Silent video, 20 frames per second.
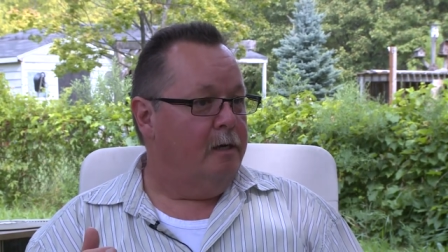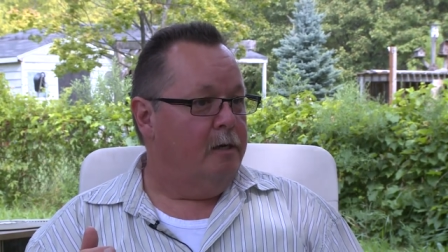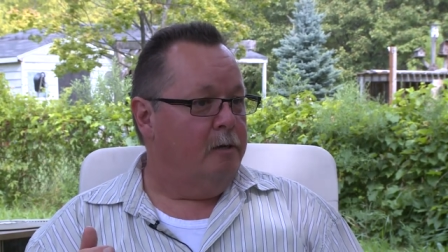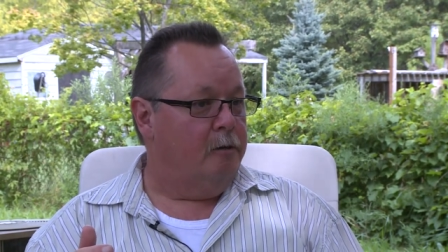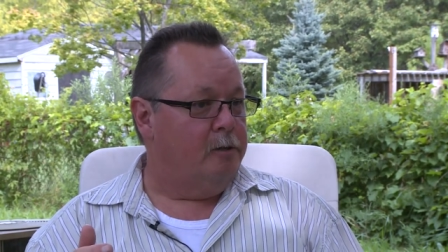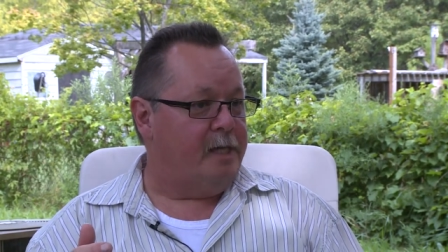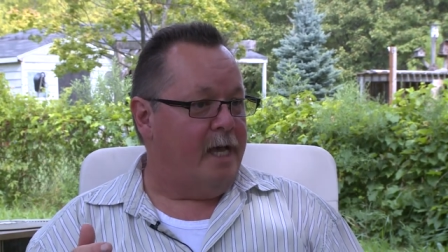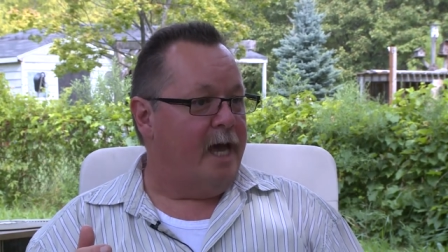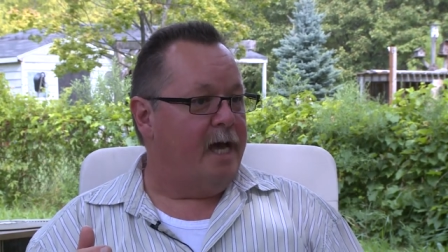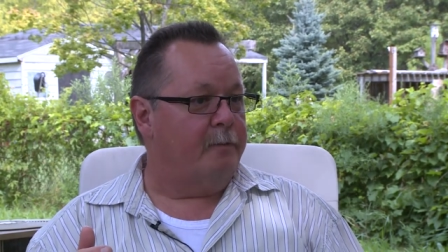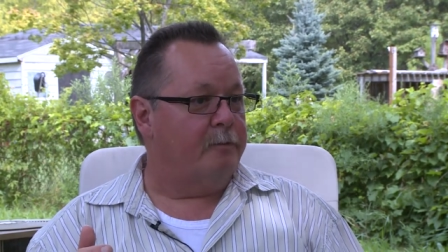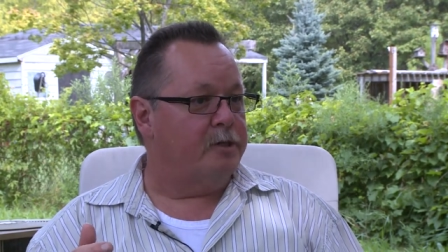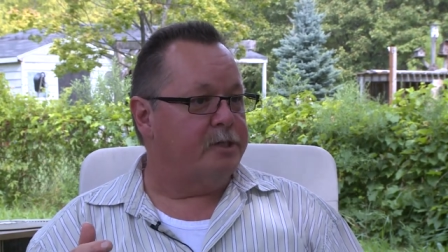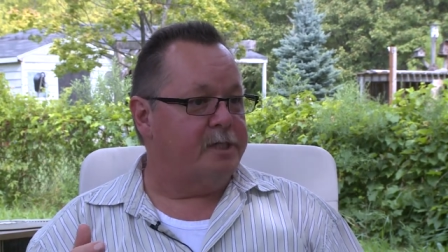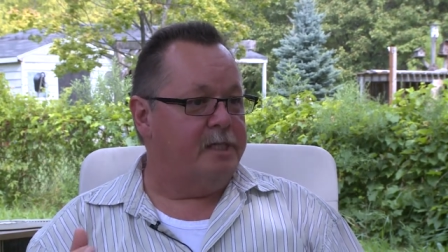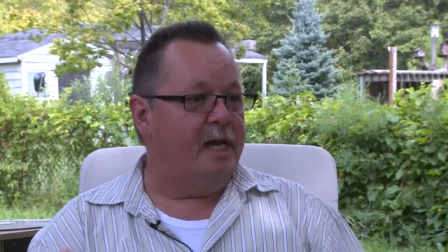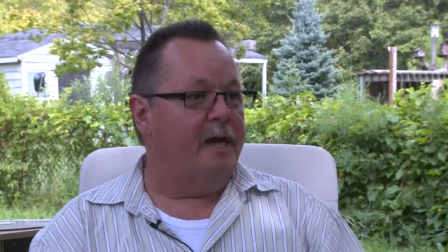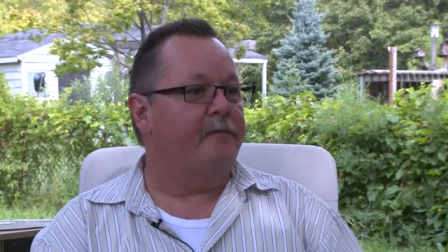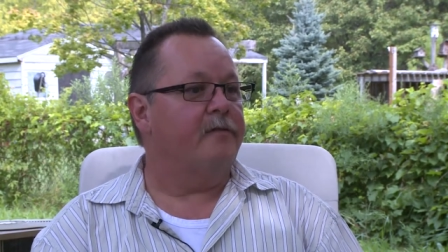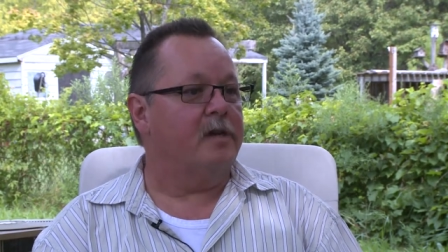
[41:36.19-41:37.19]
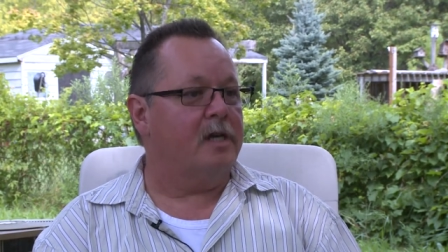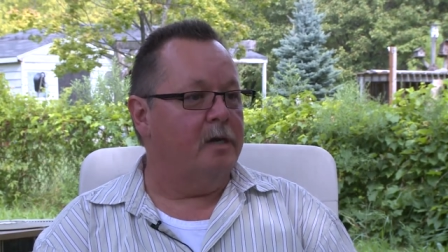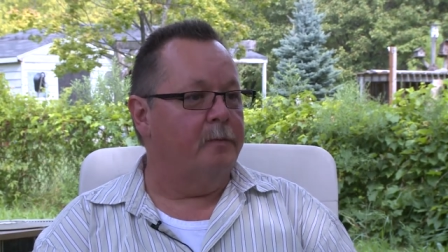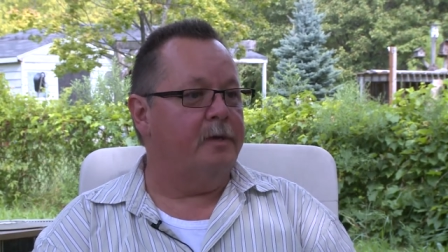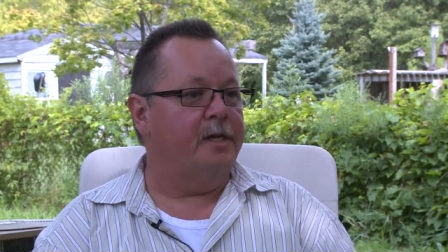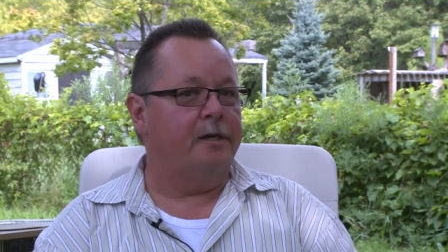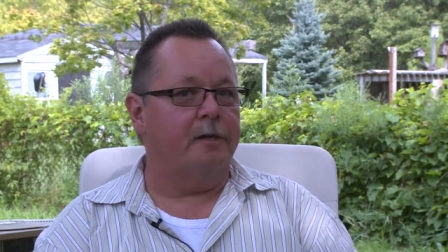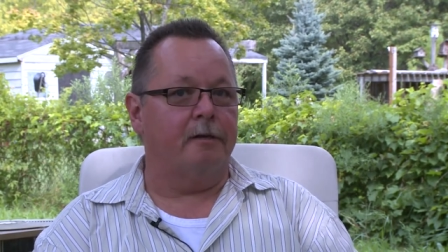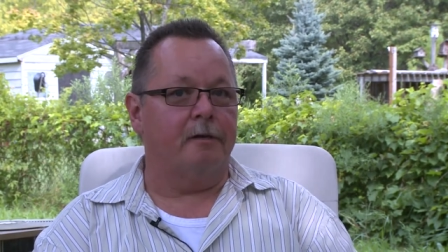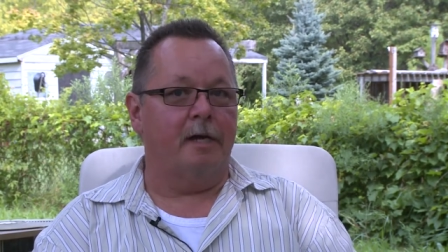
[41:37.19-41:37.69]
whose animals never
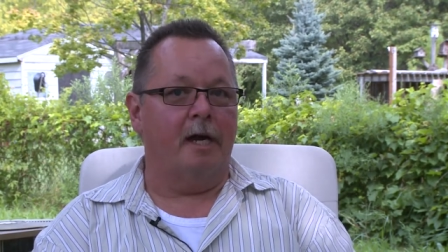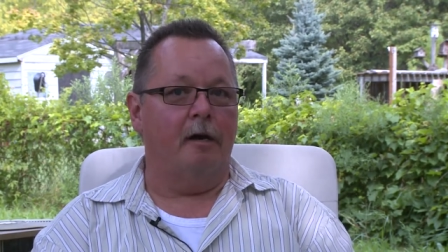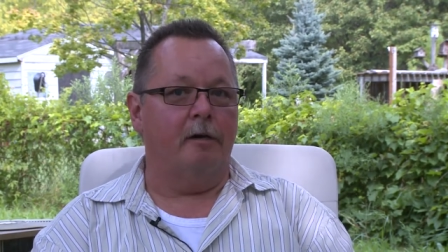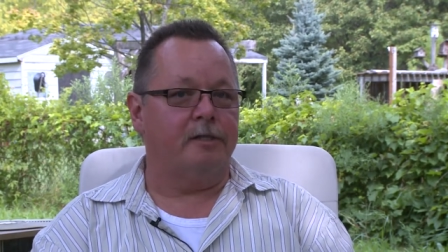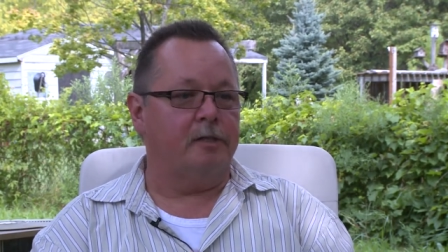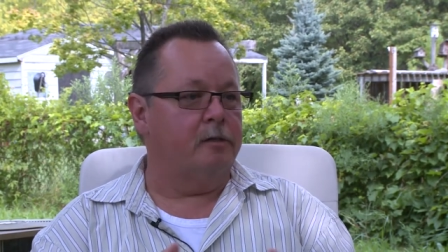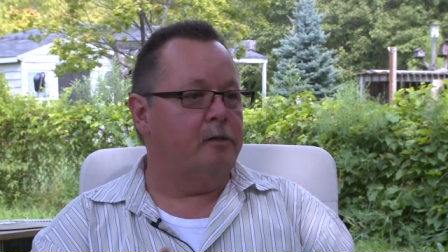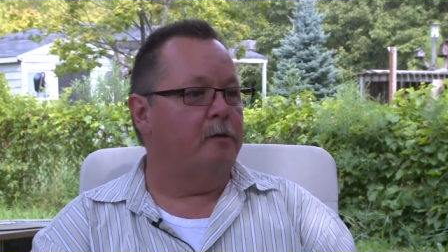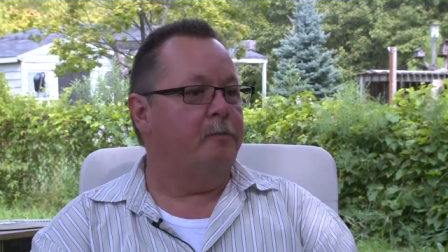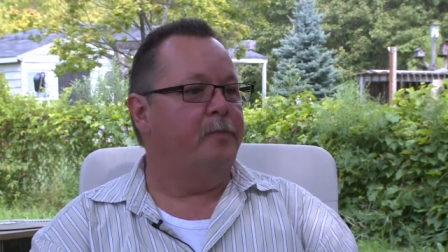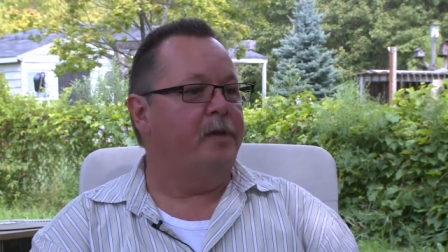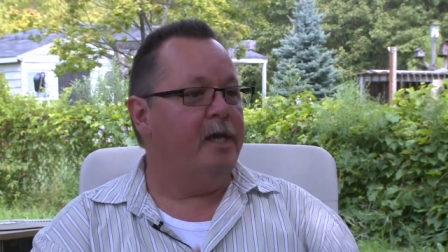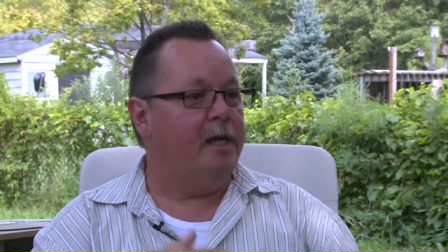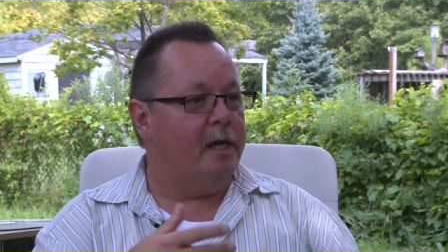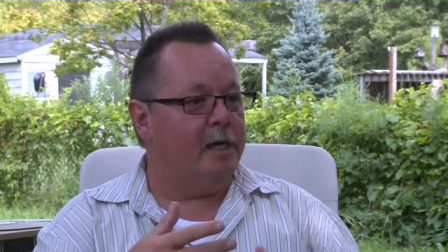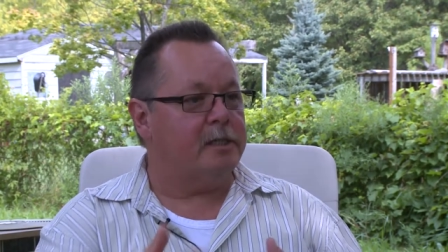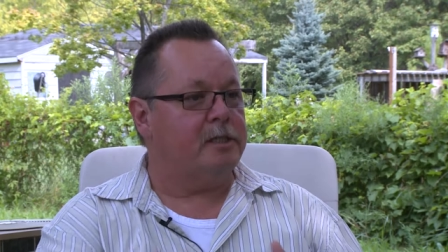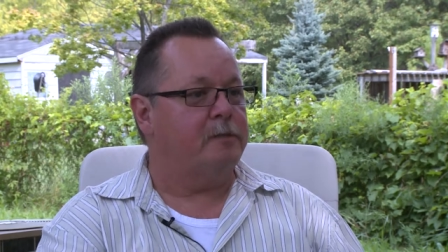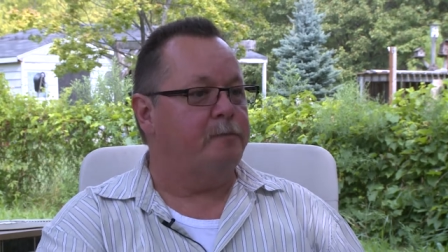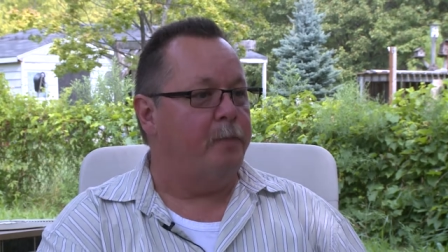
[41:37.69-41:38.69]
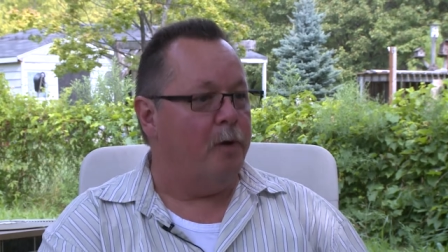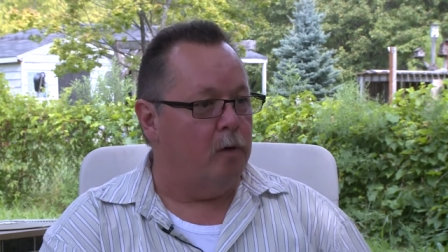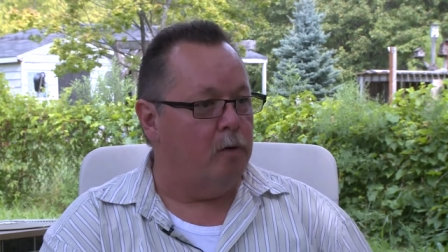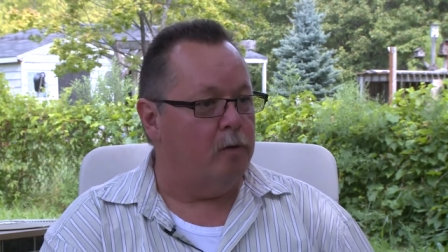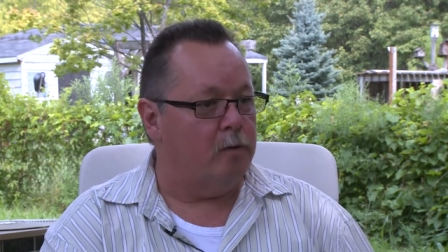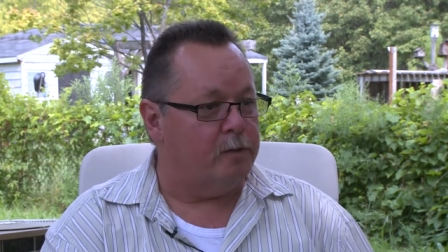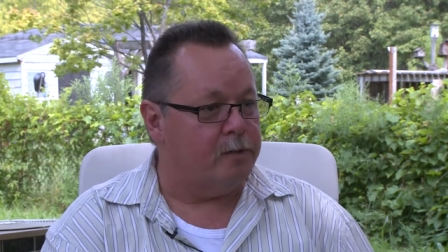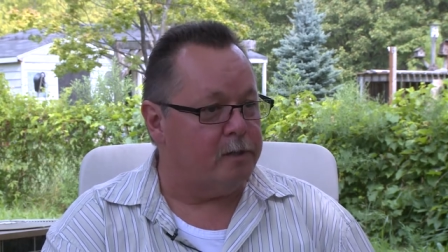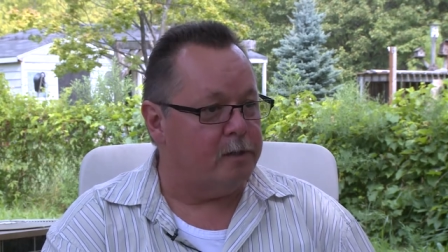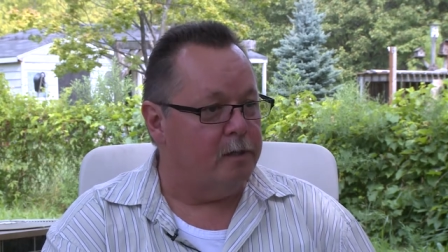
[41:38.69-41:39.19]
come into their house and they're being
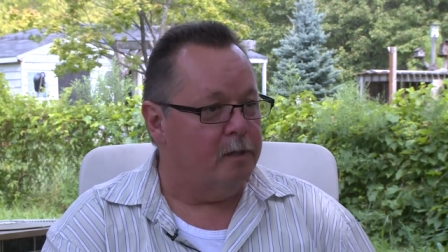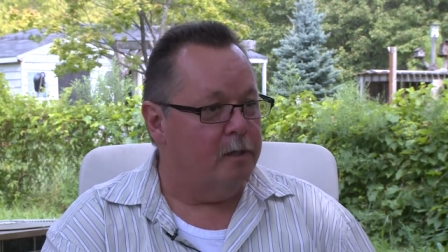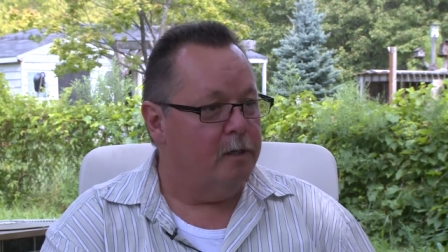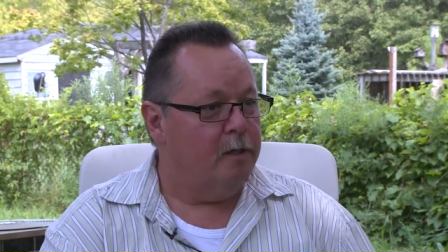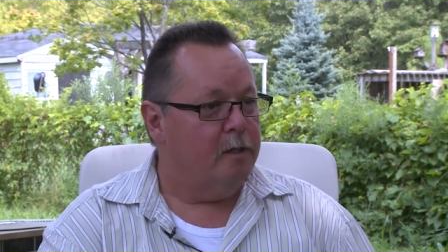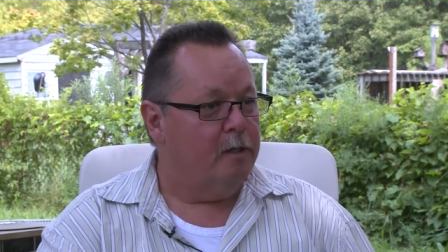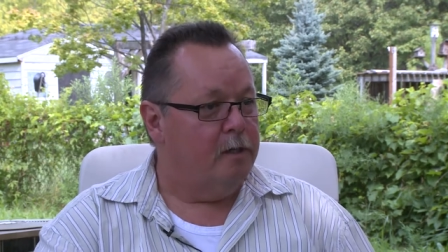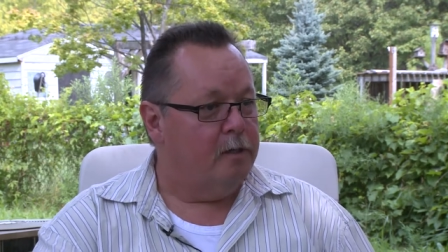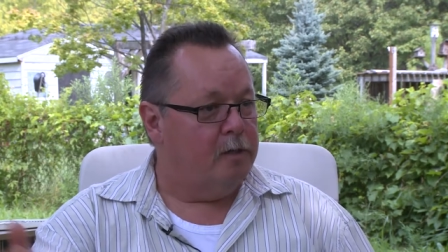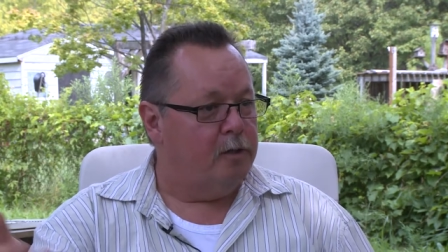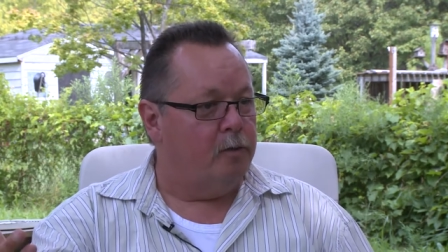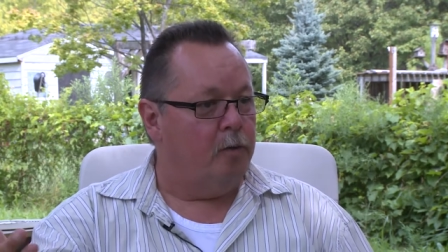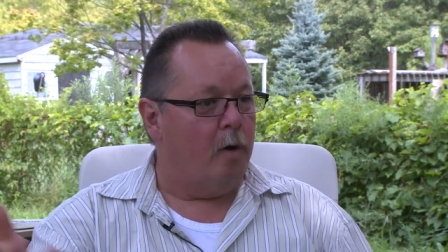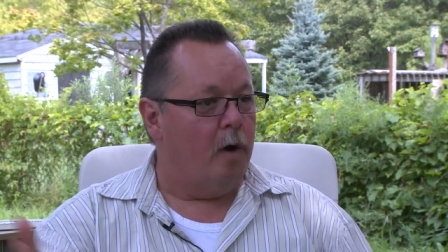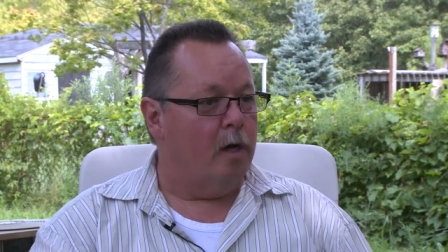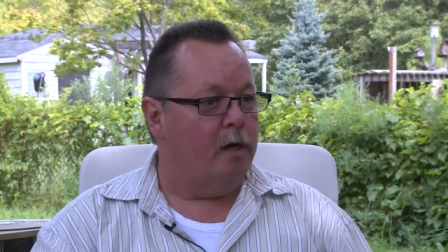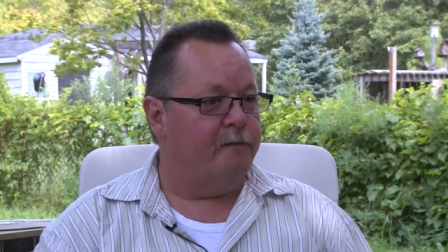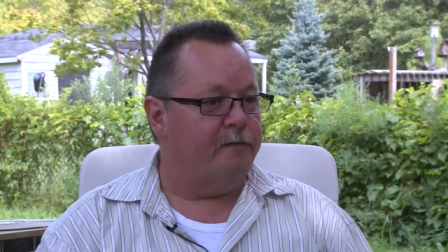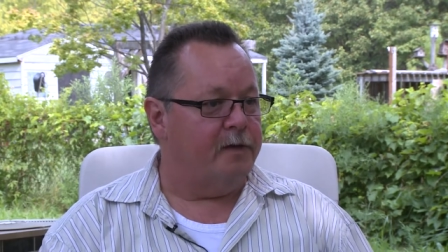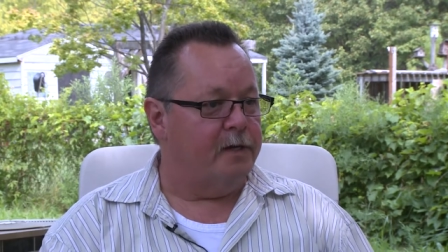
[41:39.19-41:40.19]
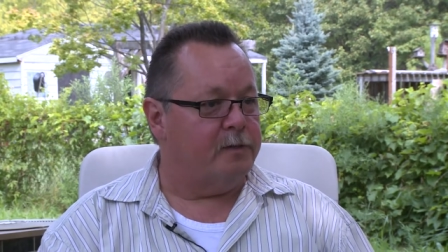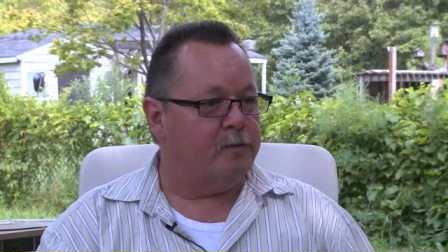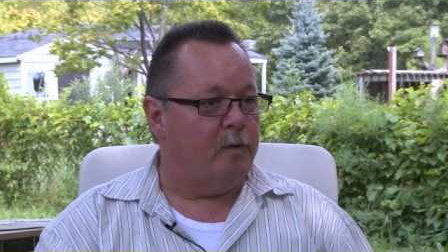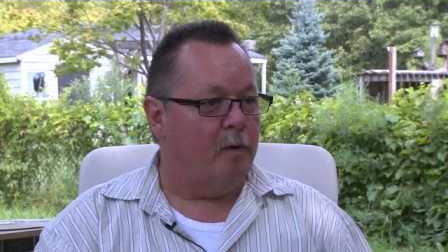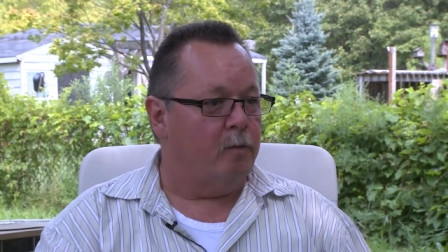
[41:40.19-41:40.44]
exposed to all of this.